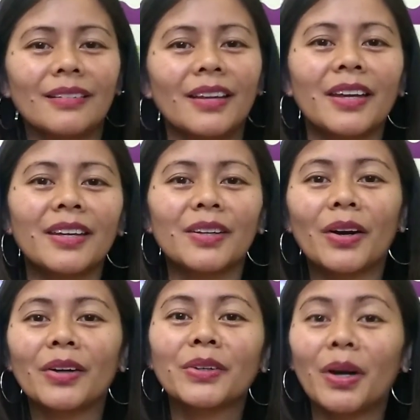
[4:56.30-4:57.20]
they
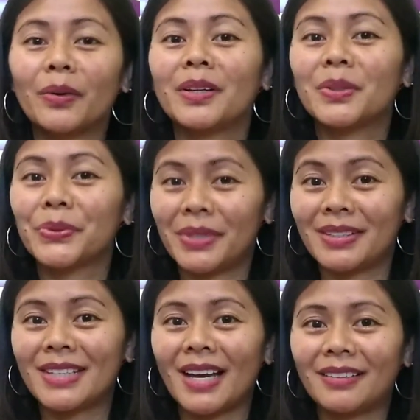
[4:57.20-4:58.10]
are going to
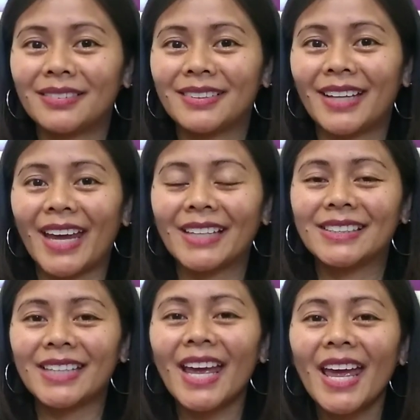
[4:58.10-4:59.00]
sit down, and
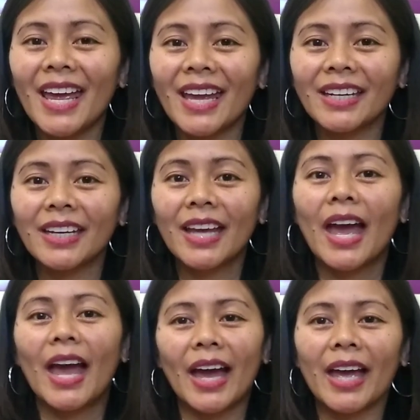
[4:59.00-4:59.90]
then
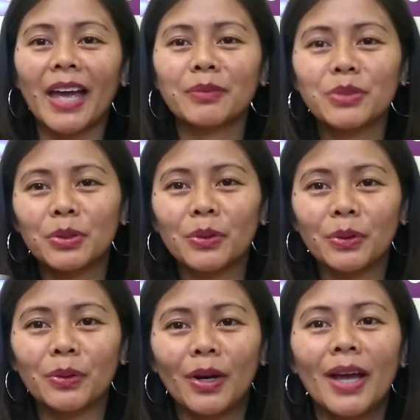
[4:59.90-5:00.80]
I have
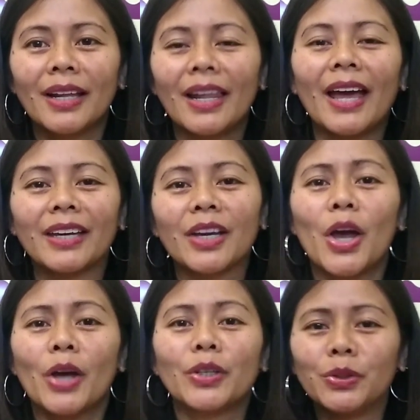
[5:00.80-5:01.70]
to like
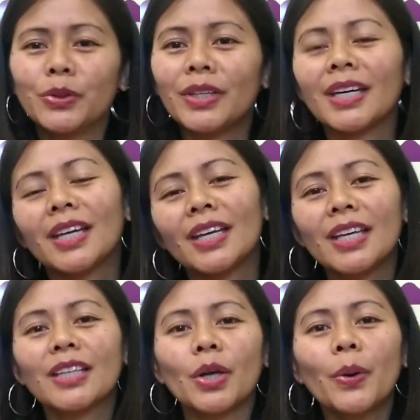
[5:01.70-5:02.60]
do
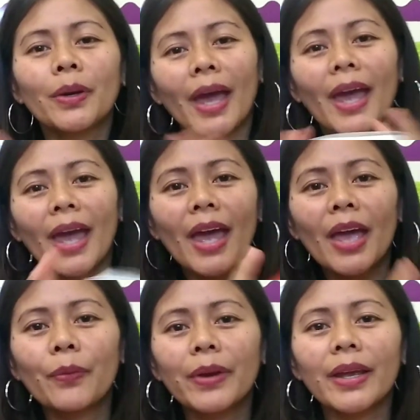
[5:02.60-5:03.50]
this.
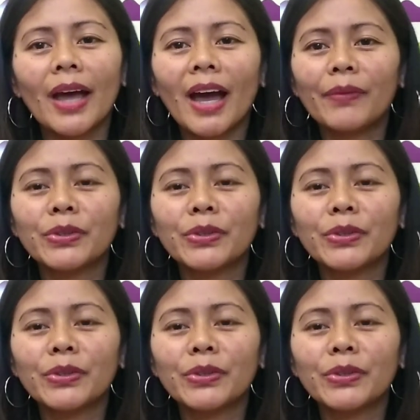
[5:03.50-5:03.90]
Okay, we're gonna have